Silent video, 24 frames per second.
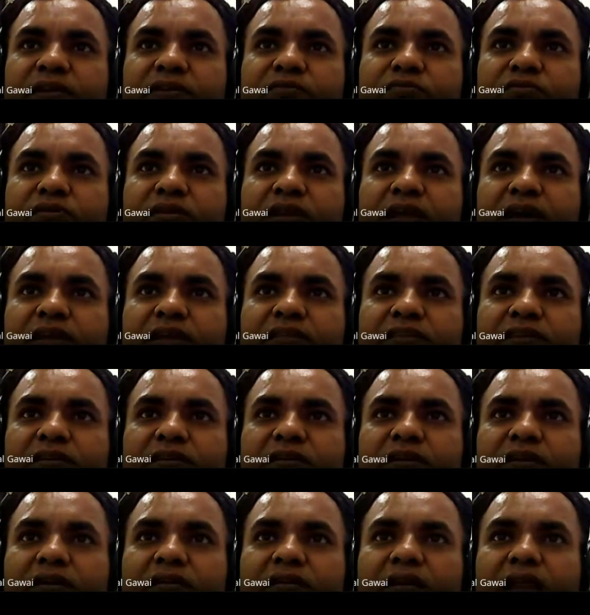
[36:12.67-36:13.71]

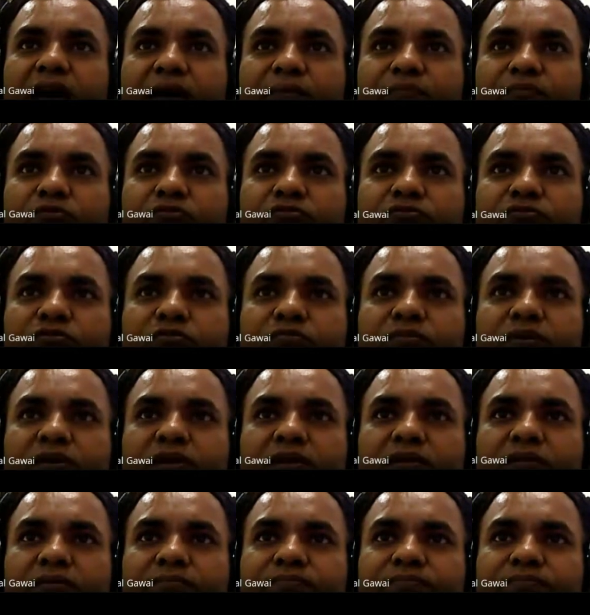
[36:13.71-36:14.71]
utilizing liposomal